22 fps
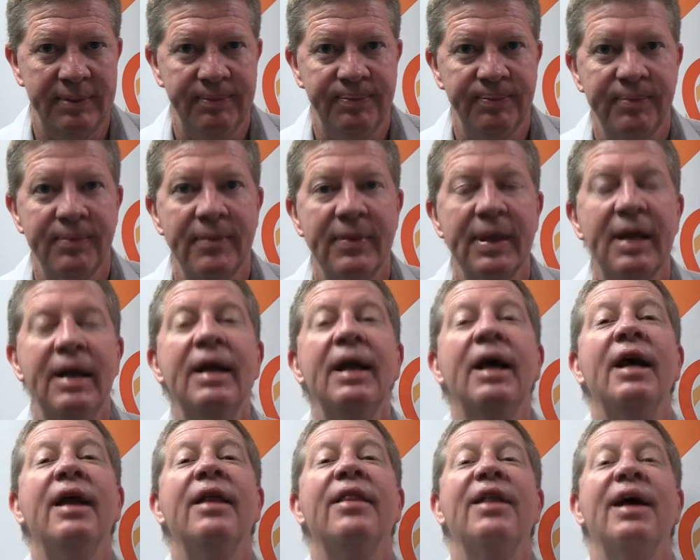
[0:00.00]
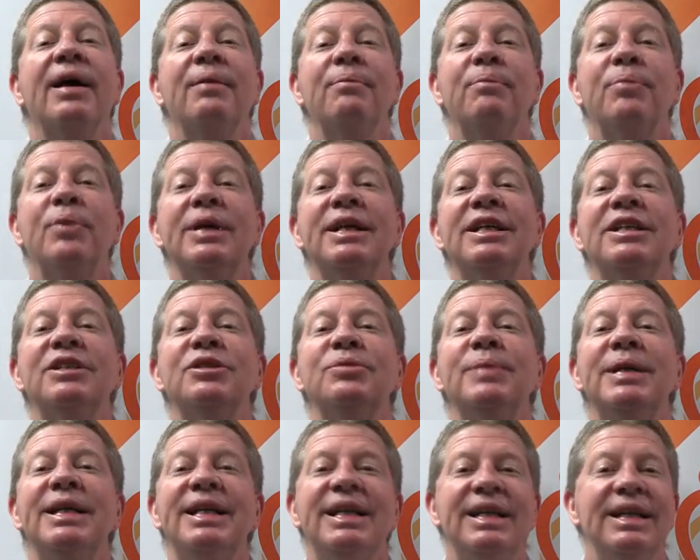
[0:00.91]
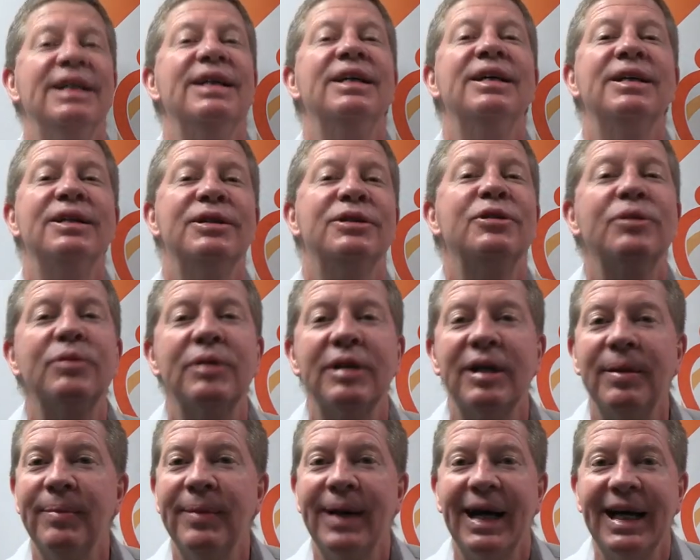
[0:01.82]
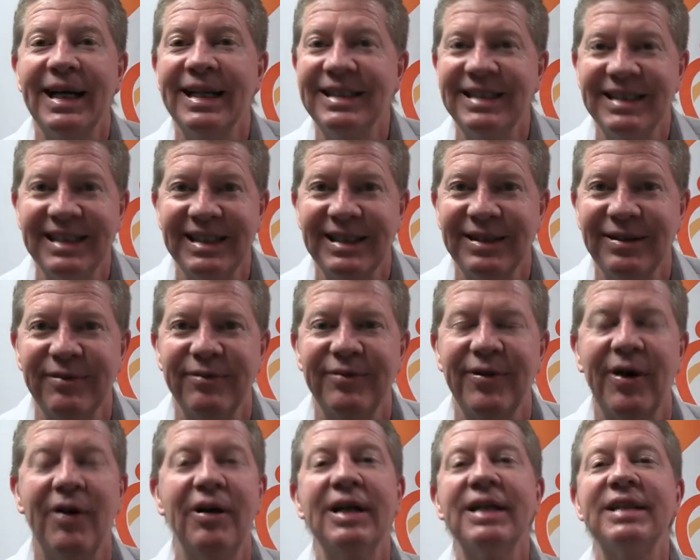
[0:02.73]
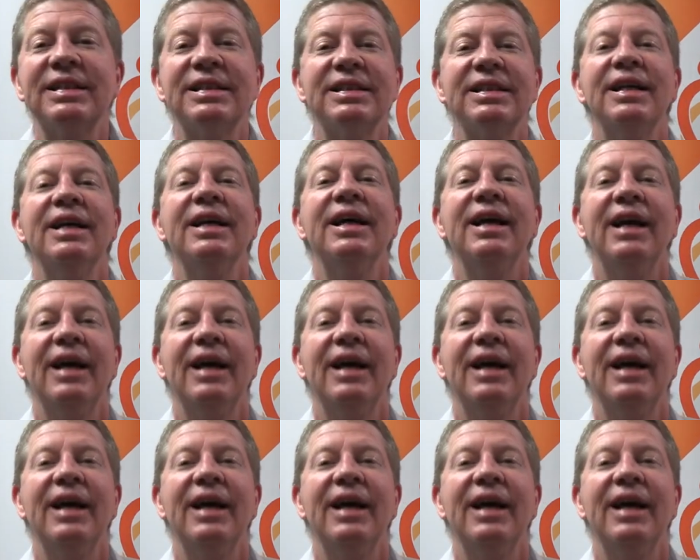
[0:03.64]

it. That brings me to an amazing device,